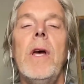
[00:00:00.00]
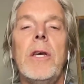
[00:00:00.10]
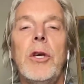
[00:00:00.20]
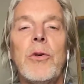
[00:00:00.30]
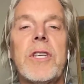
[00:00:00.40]

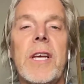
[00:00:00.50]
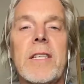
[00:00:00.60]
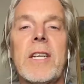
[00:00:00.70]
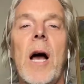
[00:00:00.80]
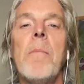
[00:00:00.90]
using
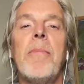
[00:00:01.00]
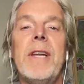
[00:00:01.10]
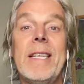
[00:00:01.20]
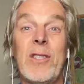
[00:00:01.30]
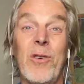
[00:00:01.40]
his
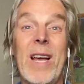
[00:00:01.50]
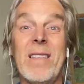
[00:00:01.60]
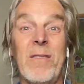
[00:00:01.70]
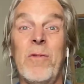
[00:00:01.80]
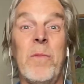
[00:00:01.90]
company to
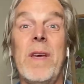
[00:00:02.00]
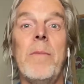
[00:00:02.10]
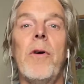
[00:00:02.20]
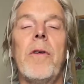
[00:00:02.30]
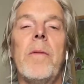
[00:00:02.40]
get him to be
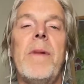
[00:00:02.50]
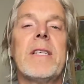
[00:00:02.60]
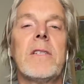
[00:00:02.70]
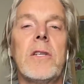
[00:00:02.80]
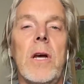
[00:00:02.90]
one of the
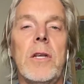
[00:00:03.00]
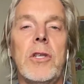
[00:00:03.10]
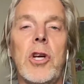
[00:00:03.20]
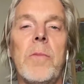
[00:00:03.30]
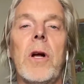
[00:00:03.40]
best
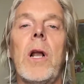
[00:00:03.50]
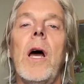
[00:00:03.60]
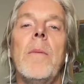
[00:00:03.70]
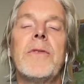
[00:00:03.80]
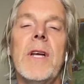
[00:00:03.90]
German
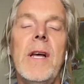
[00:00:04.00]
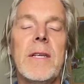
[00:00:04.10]
clubs.